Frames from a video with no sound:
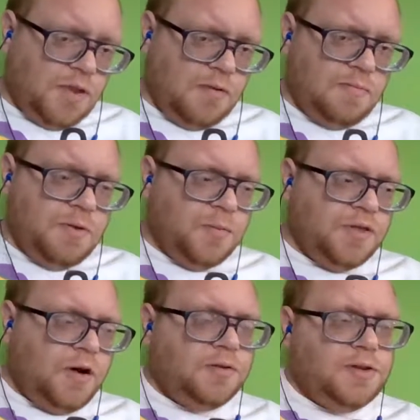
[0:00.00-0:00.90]
but with
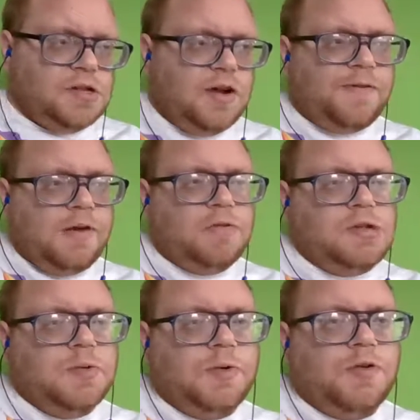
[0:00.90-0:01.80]
all the stuff I was
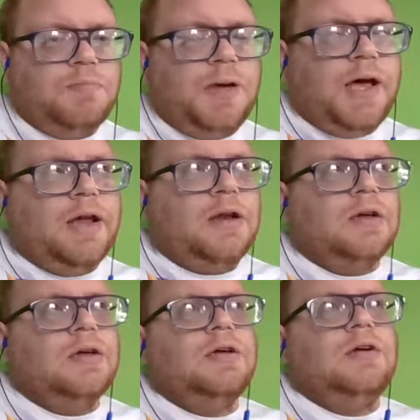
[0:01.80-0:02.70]
doing with Ben,
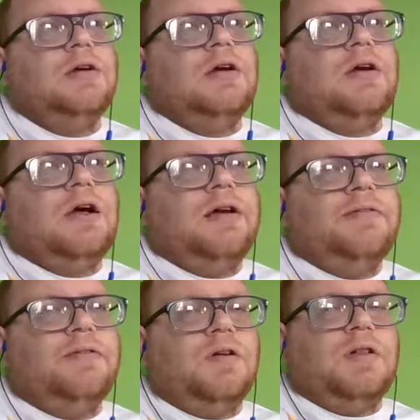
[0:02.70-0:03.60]
I
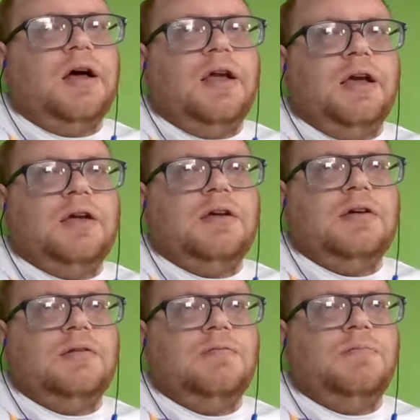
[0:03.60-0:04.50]
felt like
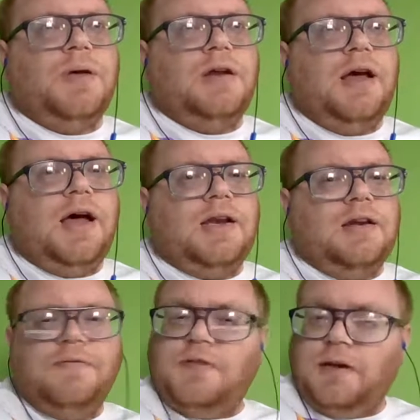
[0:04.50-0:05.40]
Ben had
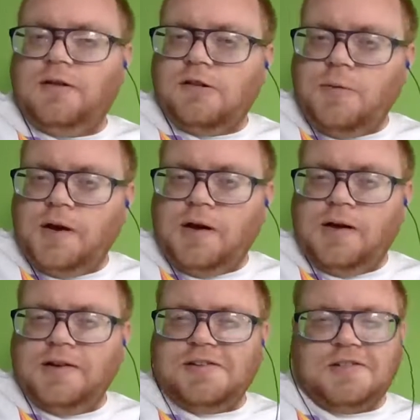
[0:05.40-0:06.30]
enough things going
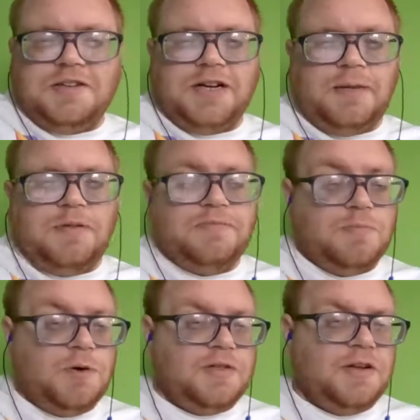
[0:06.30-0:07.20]
on because there's a couple of
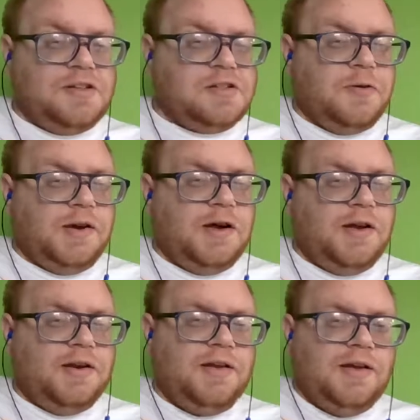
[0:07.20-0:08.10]
more things going
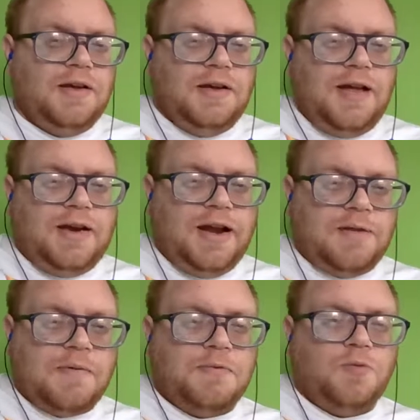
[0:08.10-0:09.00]
on. And I can't
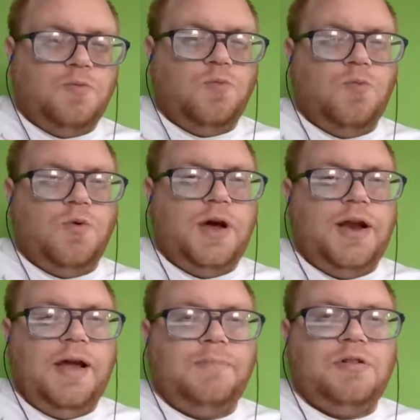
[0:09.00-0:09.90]
remember what
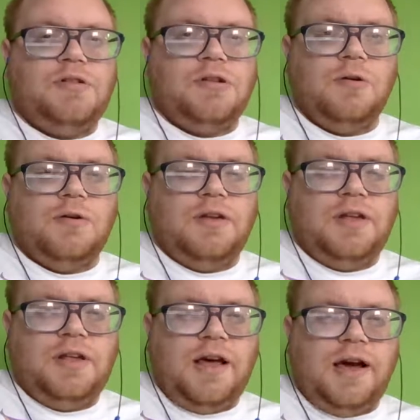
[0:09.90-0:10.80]
episode
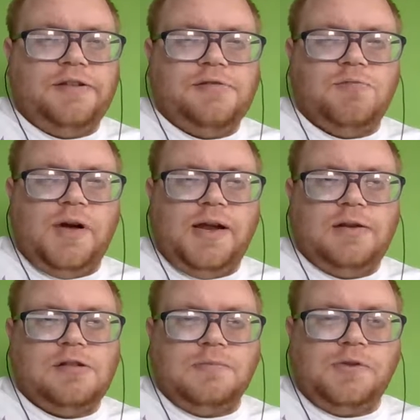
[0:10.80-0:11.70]
has what
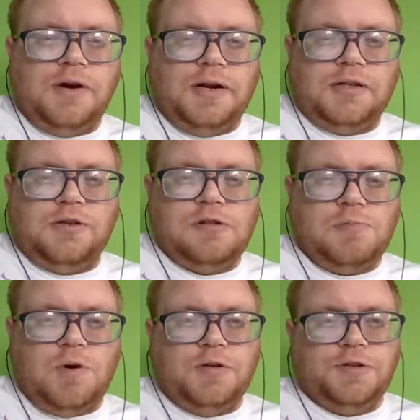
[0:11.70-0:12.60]
yet, so I'm trying not to do
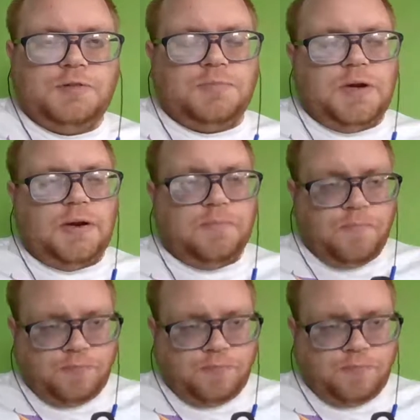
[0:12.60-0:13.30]
spoilers, but